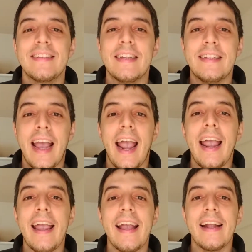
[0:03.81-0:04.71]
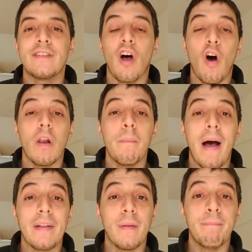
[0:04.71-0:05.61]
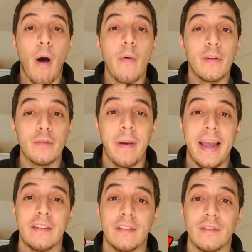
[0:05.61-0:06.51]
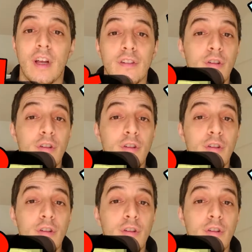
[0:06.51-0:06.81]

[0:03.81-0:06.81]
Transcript: Today, it's all about the bonus pages.